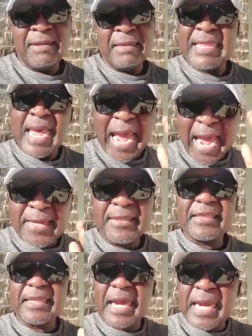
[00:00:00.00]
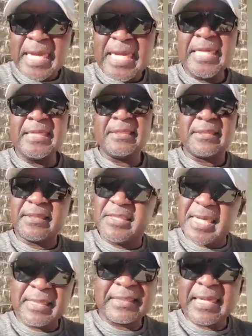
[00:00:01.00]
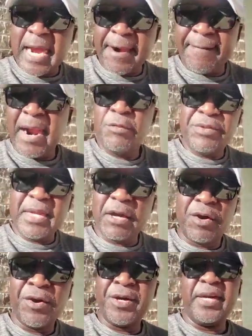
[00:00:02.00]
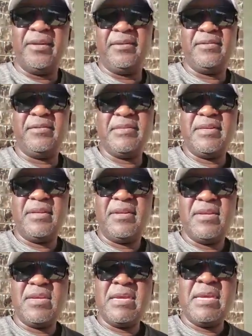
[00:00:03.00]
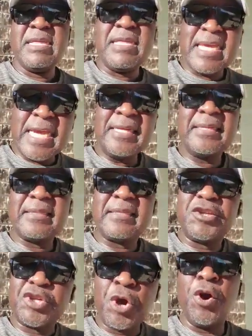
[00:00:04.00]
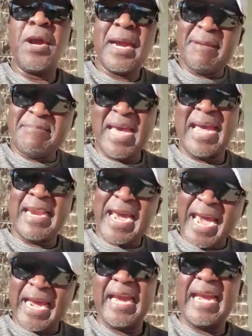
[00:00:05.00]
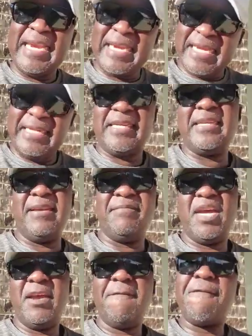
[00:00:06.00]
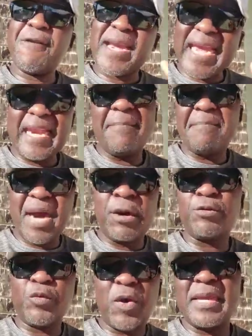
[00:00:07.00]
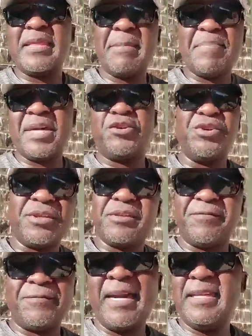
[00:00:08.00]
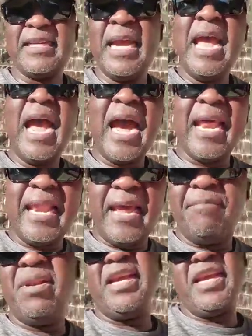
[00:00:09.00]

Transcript: the answer is just around the corner. This Tonga man, Hakainde Hichilema, forget about what the Patriotic Front are labeling